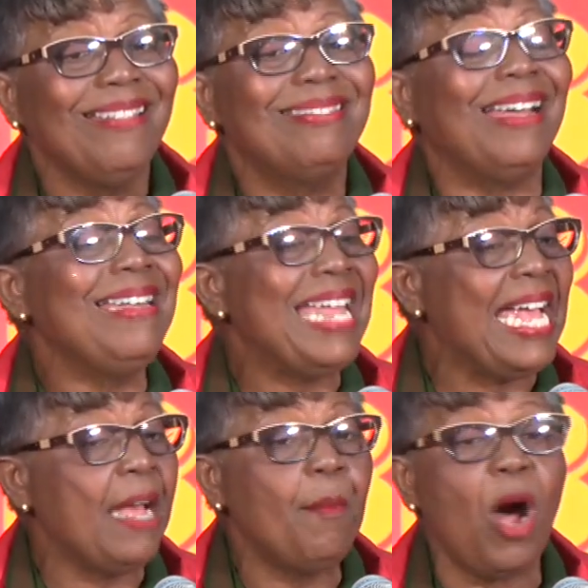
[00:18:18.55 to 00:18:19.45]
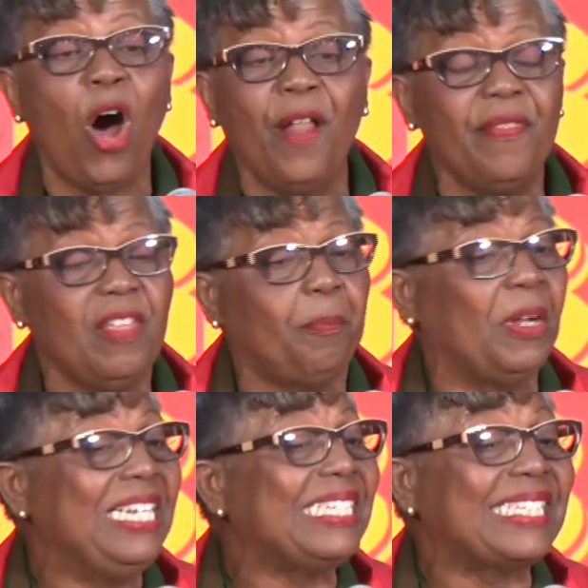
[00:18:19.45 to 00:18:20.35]
The name on the
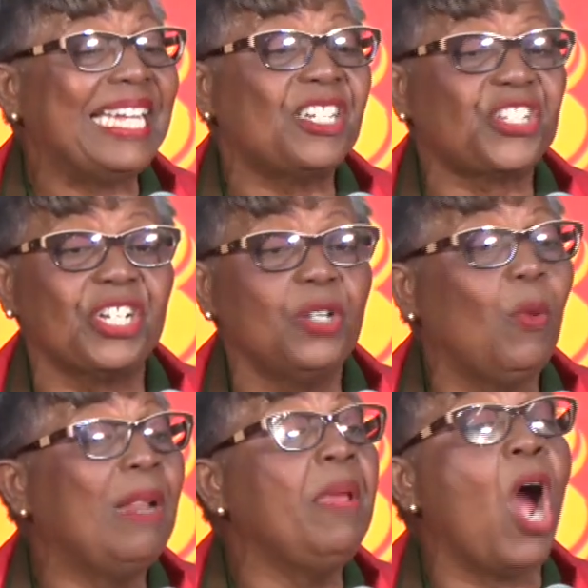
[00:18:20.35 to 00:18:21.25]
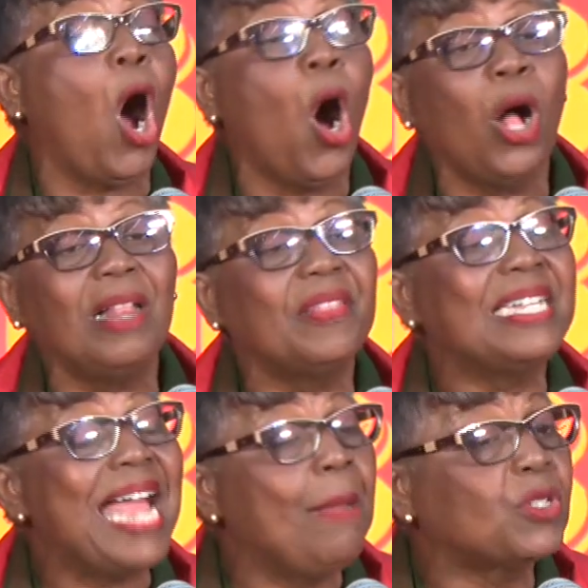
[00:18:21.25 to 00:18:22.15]
police station will be all the
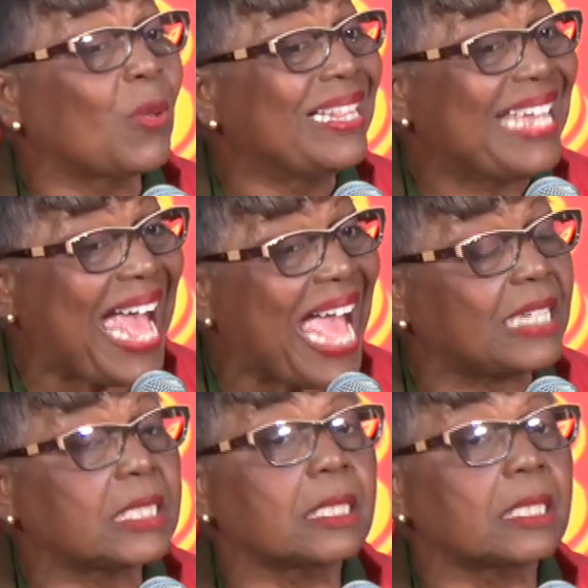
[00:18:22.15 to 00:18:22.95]
Dems will get.